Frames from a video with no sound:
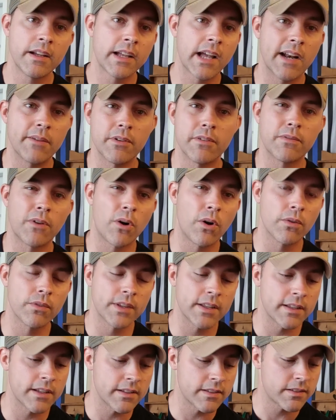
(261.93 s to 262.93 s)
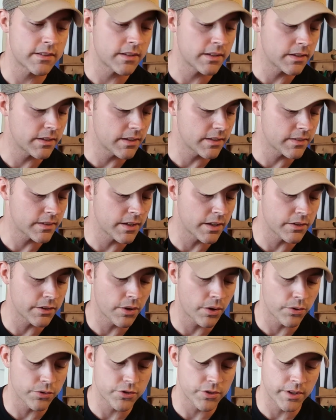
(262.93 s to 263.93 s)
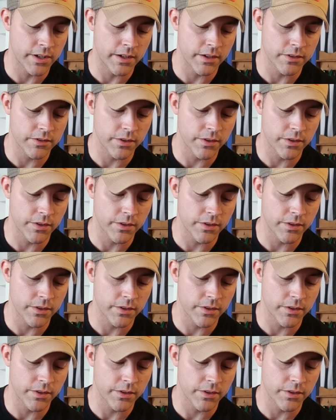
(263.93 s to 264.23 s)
kind of evolved in this gun culture here.